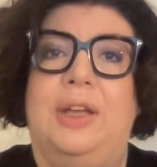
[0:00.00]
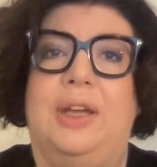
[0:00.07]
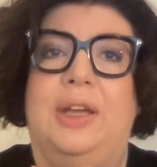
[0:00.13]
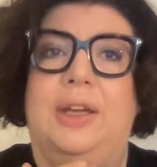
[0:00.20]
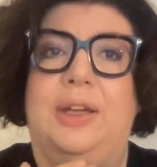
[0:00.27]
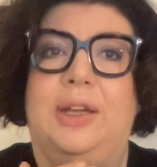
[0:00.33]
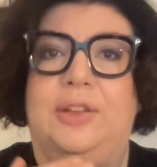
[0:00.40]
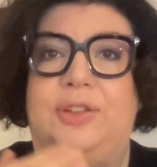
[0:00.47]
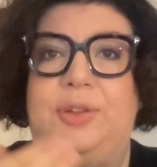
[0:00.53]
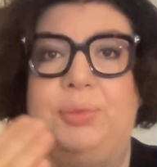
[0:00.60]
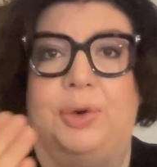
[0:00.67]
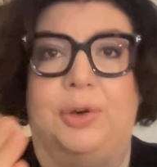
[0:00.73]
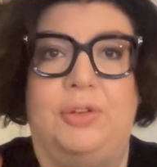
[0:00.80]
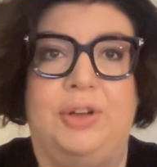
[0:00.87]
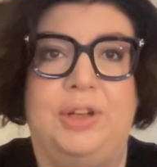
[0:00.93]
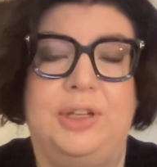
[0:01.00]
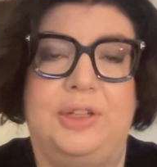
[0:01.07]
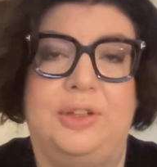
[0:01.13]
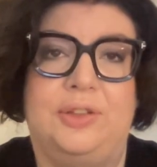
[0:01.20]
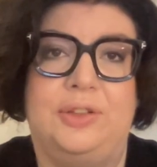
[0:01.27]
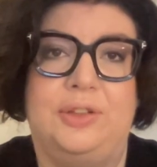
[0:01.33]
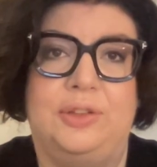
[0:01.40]
as a borrowing
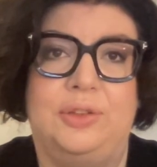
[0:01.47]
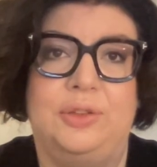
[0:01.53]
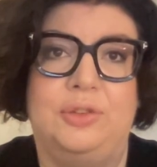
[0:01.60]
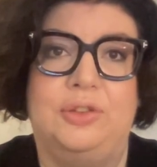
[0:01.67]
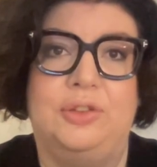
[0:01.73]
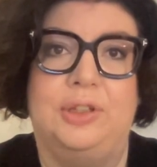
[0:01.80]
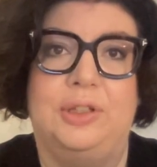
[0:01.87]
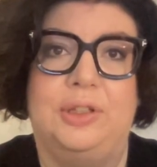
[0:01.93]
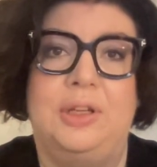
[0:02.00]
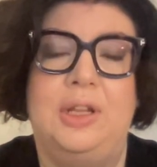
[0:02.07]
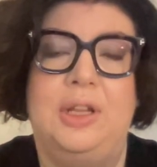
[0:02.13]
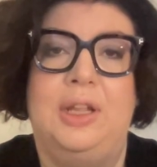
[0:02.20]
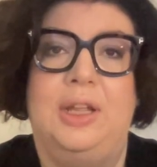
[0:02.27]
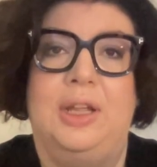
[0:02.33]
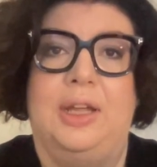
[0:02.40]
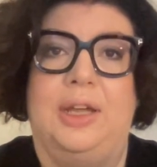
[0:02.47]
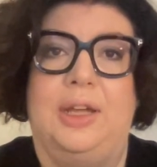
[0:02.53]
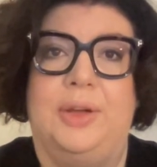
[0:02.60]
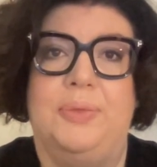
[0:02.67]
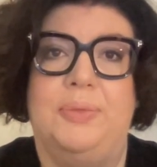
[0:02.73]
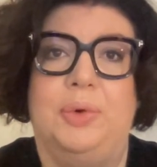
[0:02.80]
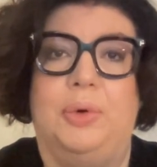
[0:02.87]
institution,
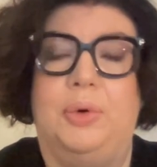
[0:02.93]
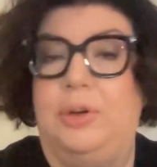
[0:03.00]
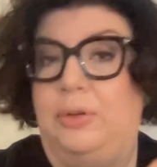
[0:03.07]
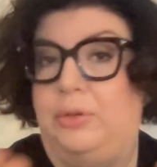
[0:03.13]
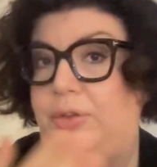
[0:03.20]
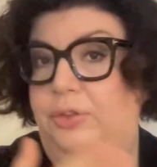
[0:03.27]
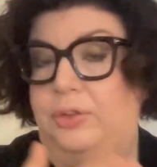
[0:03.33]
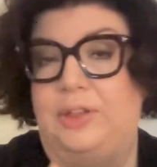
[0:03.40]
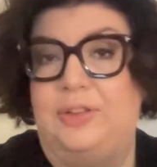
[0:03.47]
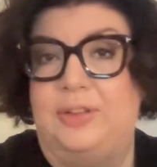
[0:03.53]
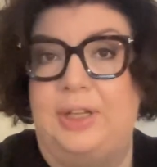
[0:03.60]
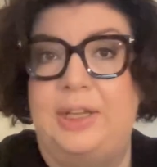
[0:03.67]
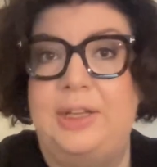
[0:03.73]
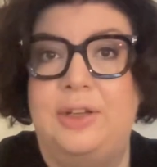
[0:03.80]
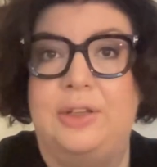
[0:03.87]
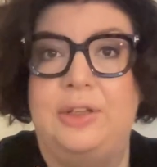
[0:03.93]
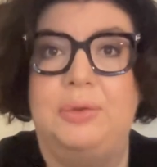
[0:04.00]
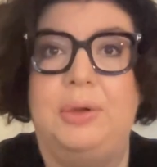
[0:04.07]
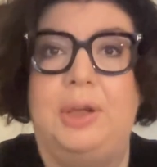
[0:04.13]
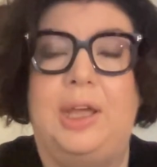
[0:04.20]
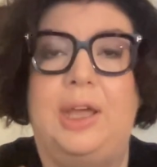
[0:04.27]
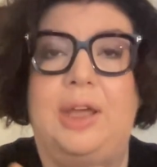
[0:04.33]
or also as a lender, you
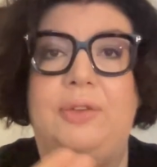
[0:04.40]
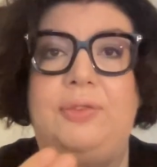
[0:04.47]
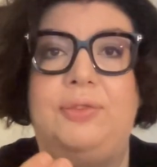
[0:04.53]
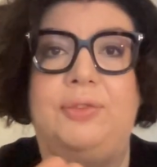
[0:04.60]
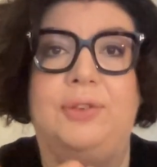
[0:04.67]
have